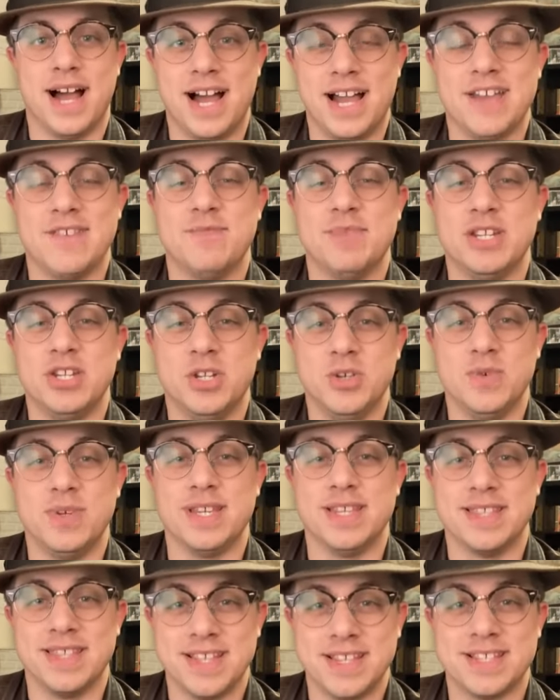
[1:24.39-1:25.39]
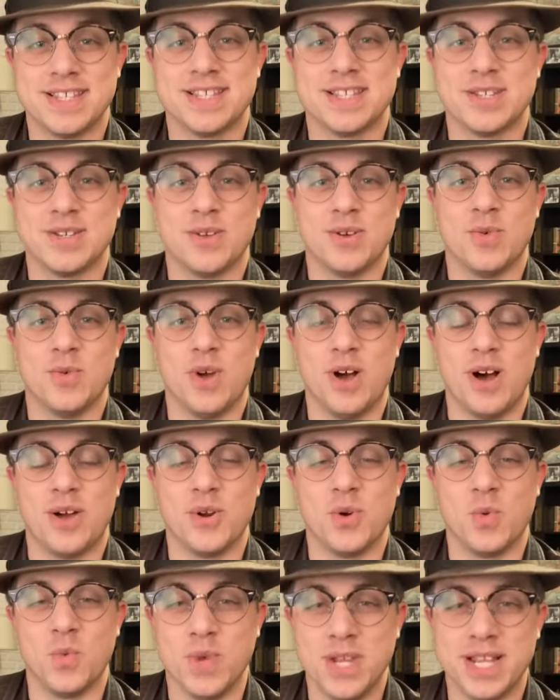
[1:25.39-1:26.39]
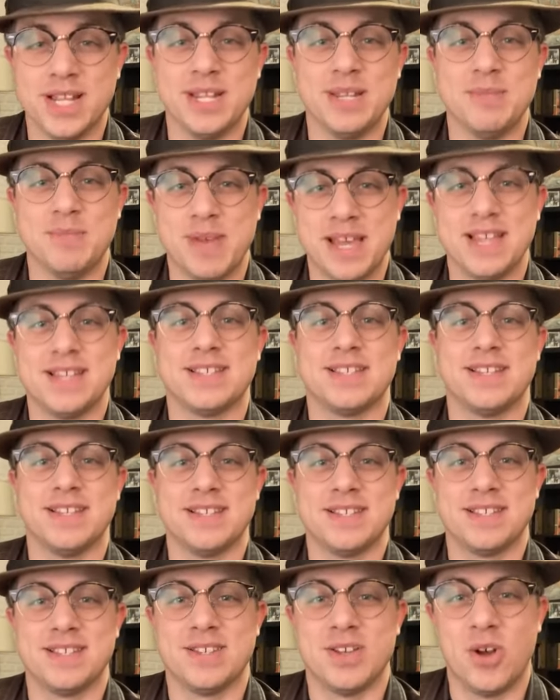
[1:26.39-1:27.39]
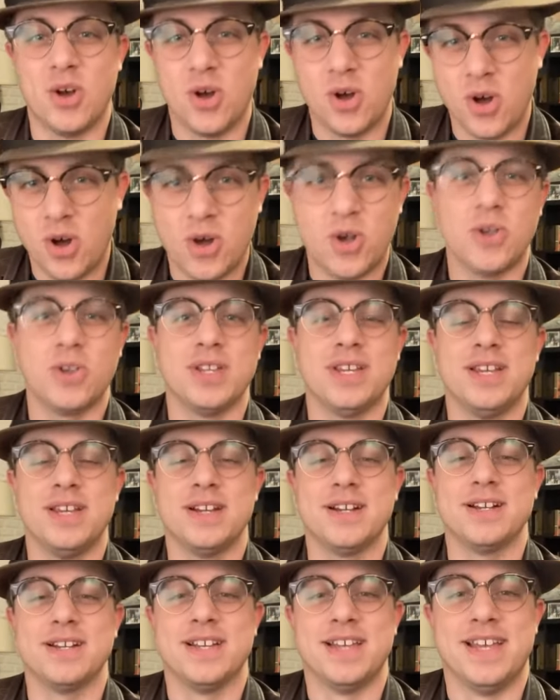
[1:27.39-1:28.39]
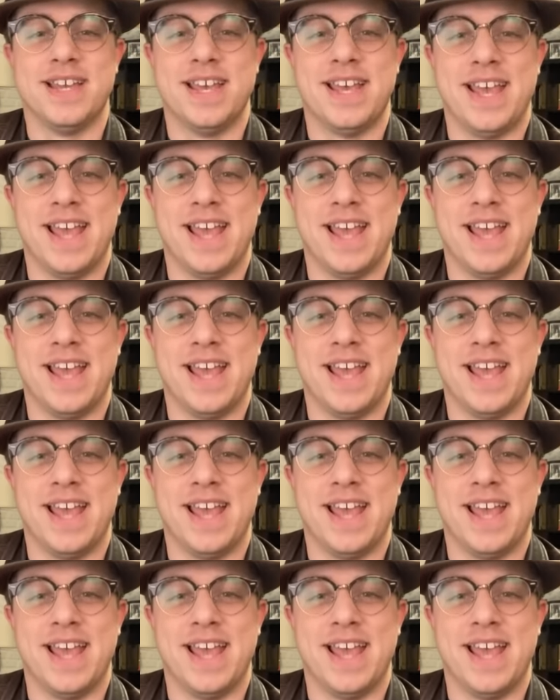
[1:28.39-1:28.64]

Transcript: I have been doing this on a weekly basis all year,